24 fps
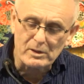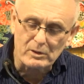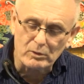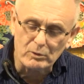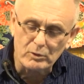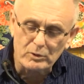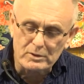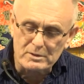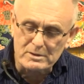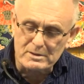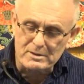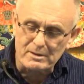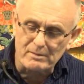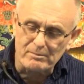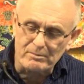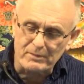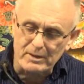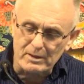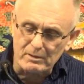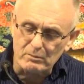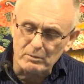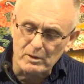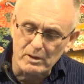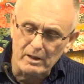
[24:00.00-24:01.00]
look at
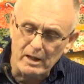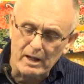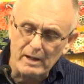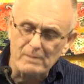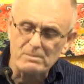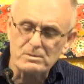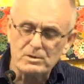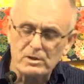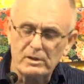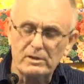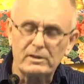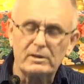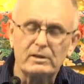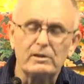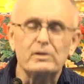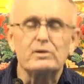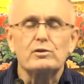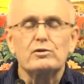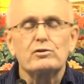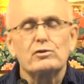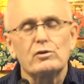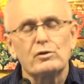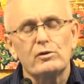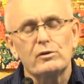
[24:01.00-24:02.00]
something, we're absolutely
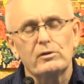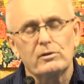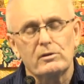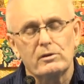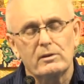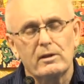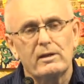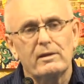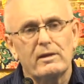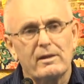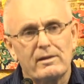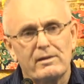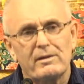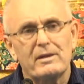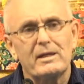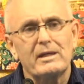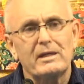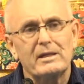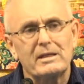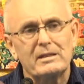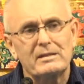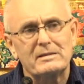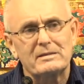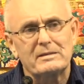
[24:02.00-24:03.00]
certain that the
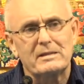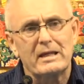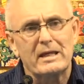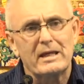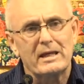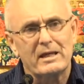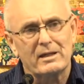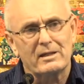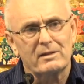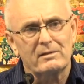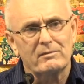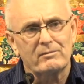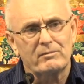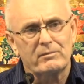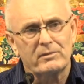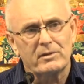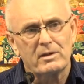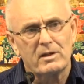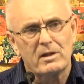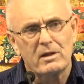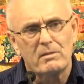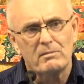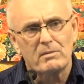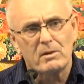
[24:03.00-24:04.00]
thing is there.
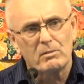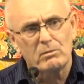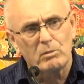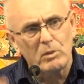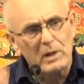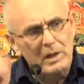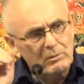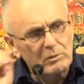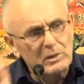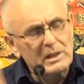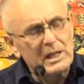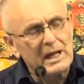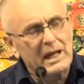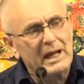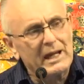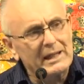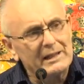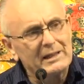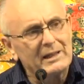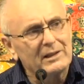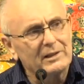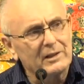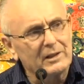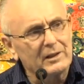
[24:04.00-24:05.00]
But when we
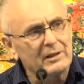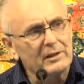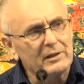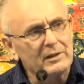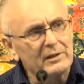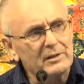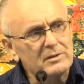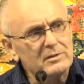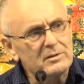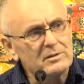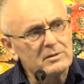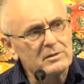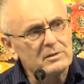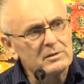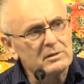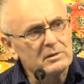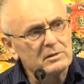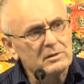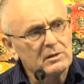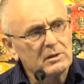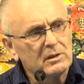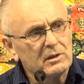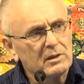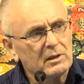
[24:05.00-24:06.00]
analyse
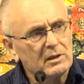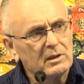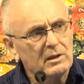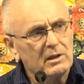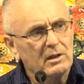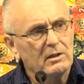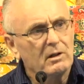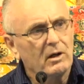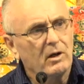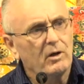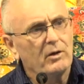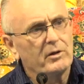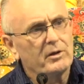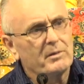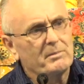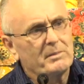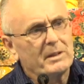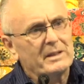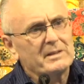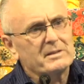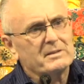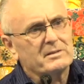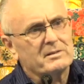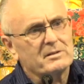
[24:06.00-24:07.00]
on the
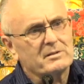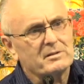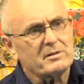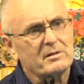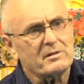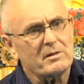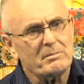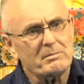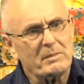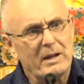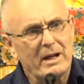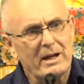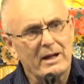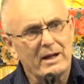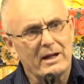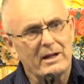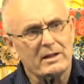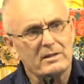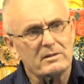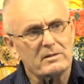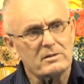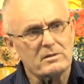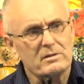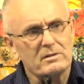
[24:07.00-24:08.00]
basis of the
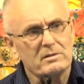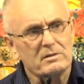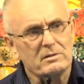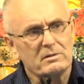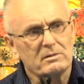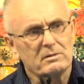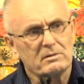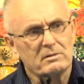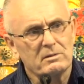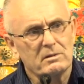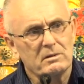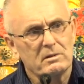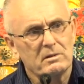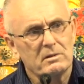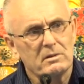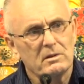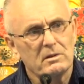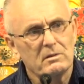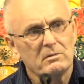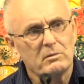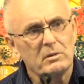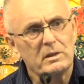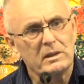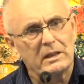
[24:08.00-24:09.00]
parts,
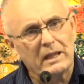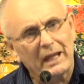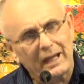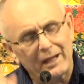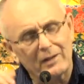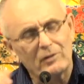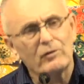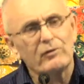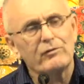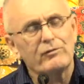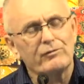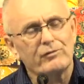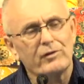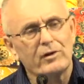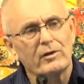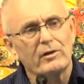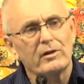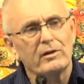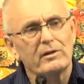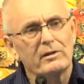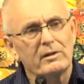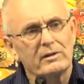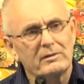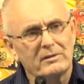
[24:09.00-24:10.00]
we cannot
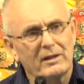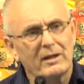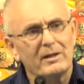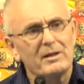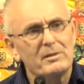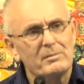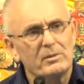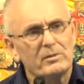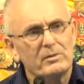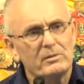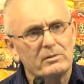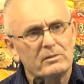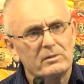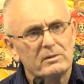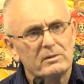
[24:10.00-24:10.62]
find the table,